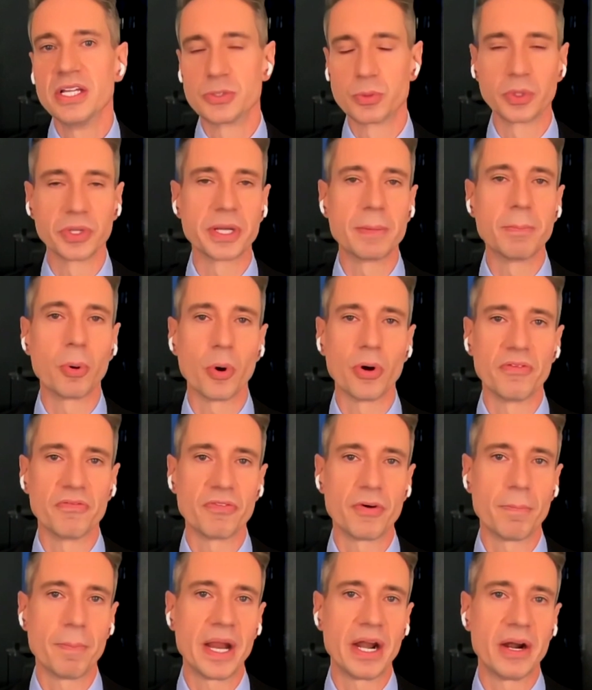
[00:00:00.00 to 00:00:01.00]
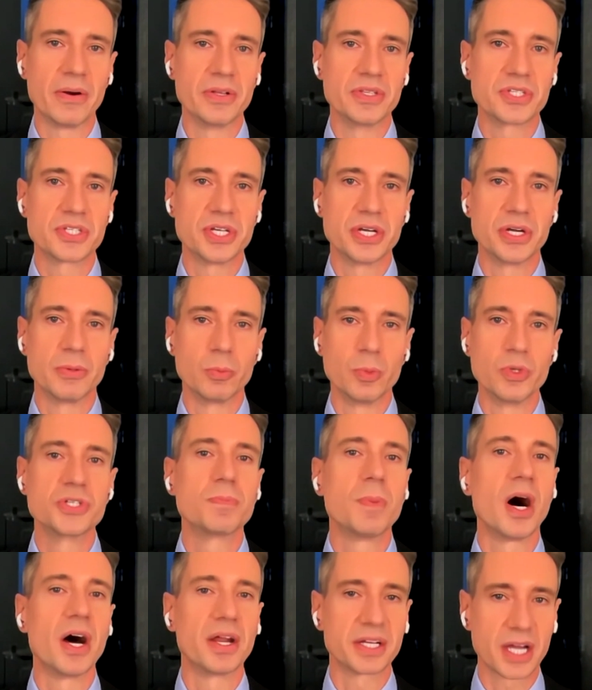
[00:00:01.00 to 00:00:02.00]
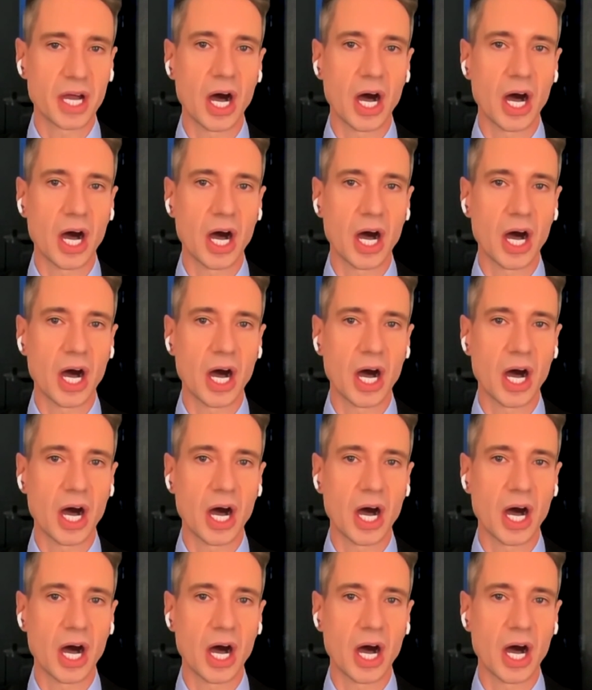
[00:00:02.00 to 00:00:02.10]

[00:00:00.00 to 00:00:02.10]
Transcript: it's really important for parents to respond